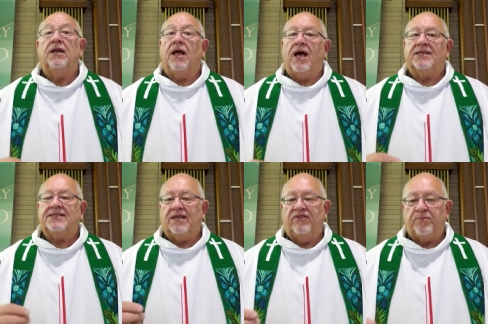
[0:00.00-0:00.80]
a
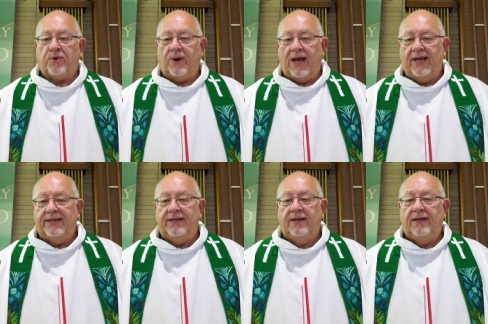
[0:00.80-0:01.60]
loss of
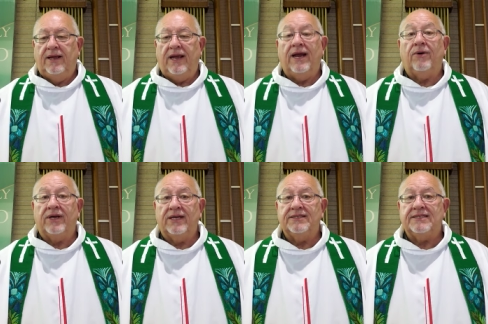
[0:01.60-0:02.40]
pride,
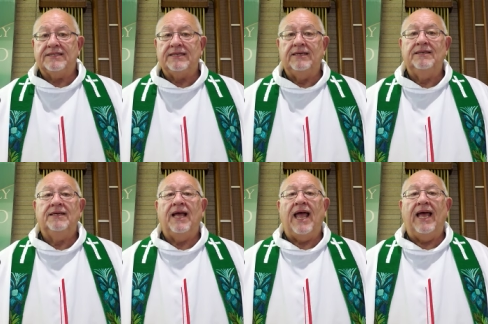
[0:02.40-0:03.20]
arrogance,
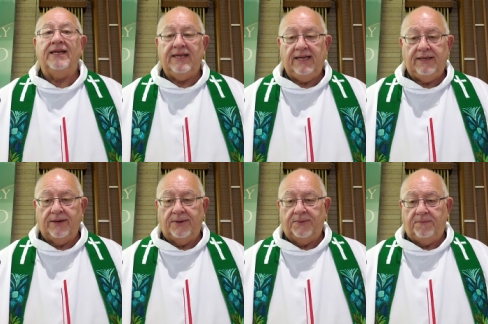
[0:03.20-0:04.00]
and
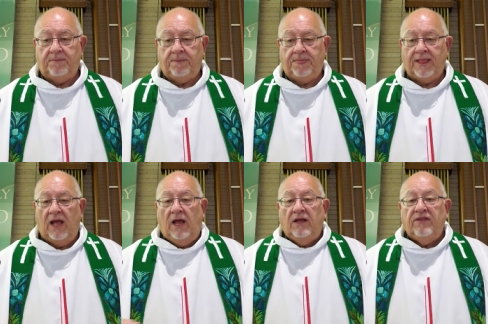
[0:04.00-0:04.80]
ego.
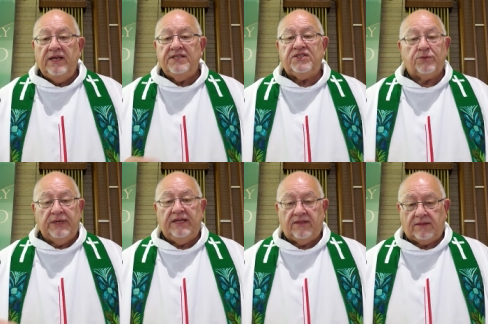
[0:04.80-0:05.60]
These
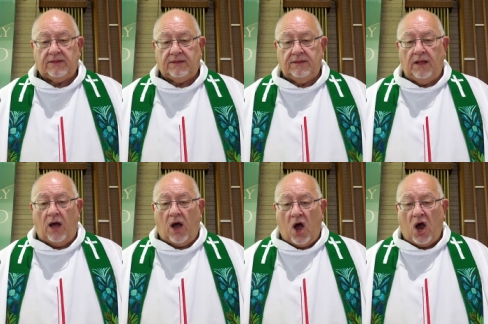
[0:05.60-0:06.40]
three
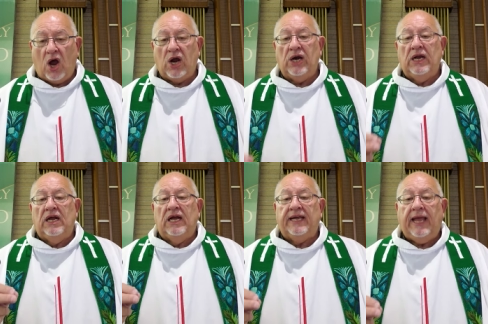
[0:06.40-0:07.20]
are
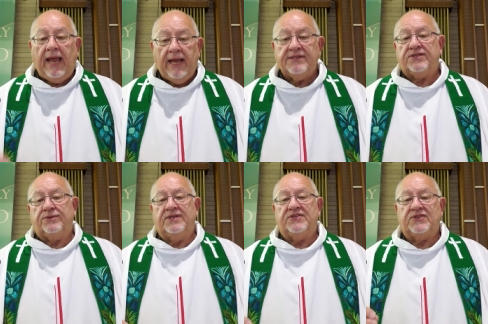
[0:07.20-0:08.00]

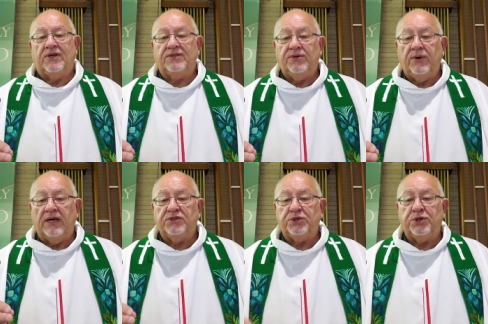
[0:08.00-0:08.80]
cancerous to
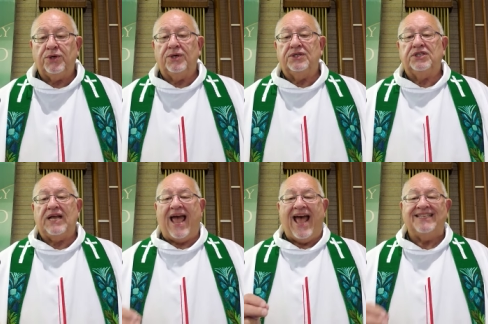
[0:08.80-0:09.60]
a church
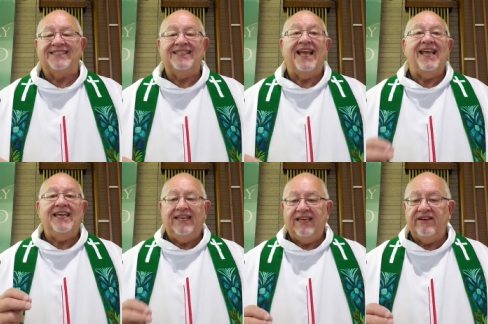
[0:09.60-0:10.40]
as they
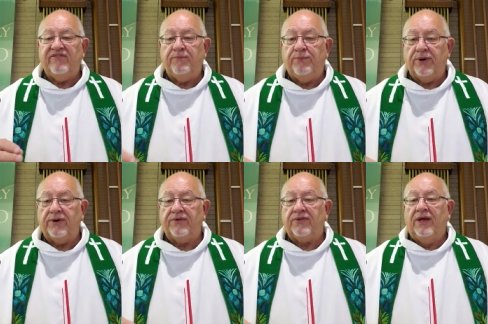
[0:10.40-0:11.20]
give
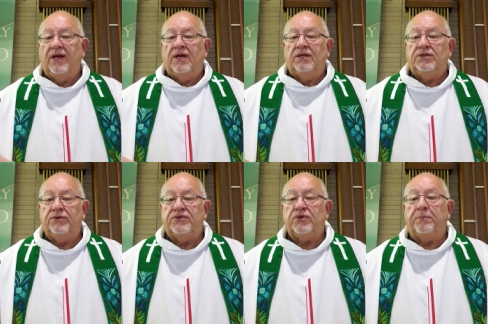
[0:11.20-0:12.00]
birth
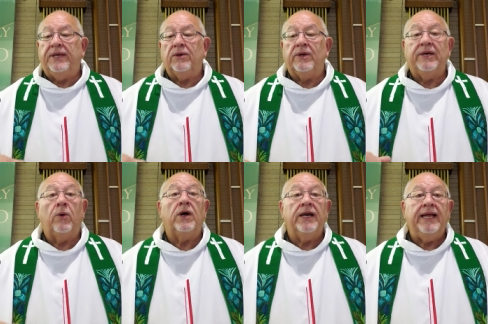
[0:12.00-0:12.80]
to
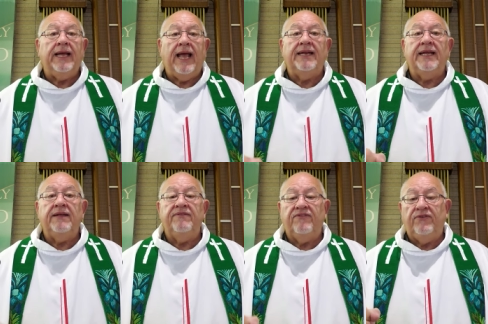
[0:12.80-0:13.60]
superiority and
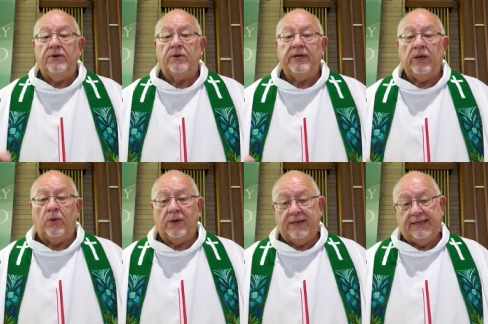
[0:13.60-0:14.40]

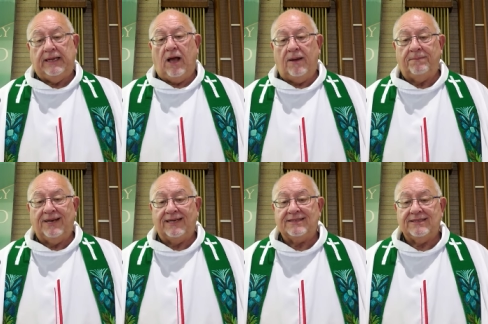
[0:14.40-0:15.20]
inferiority
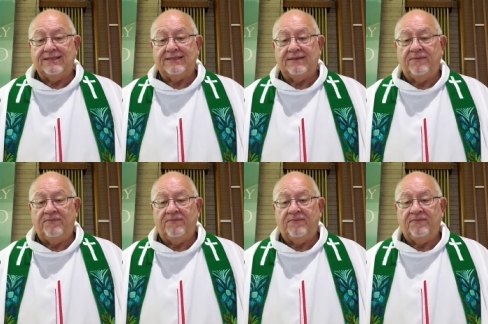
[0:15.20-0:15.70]
complexes.